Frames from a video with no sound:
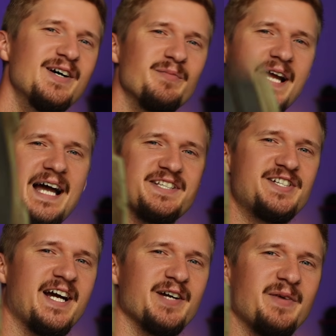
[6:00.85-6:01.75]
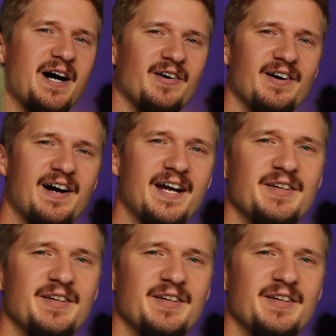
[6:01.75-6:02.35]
But guys, check them out, all right?